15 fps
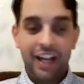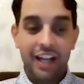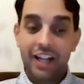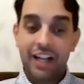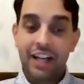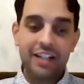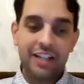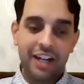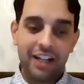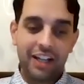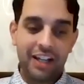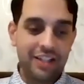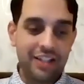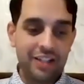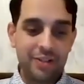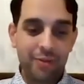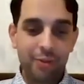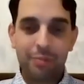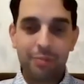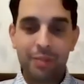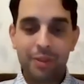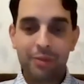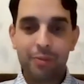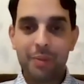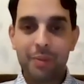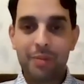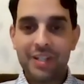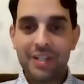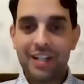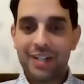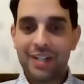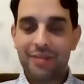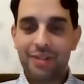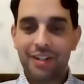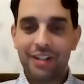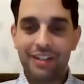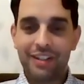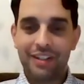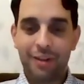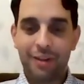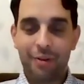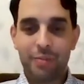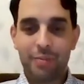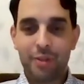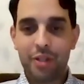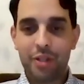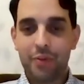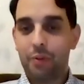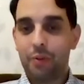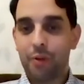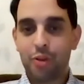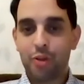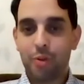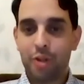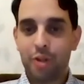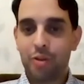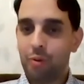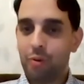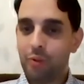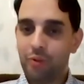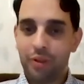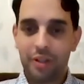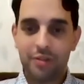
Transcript: And it's, I guess it's good to be busy as well, you know, especially yes, if you have so much to offer.